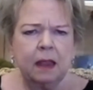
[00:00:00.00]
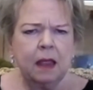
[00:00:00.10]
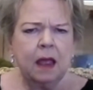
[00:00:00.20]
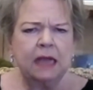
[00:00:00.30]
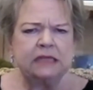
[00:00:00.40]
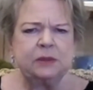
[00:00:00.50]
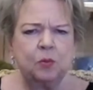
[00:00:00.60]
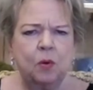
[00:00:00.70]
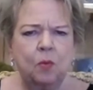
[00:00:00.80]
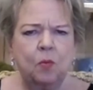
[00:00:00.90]
I said, well,
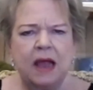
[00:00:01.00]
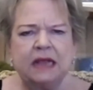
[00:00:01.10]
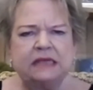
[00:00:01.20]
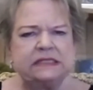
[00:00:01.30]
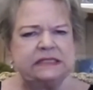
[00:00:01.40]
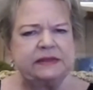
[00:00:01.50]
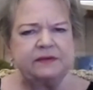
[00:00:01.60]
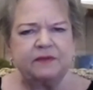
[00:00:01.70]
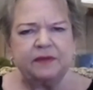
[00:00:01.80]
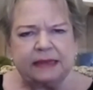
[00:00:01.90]
why is everything
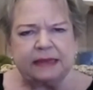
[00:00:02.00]
10%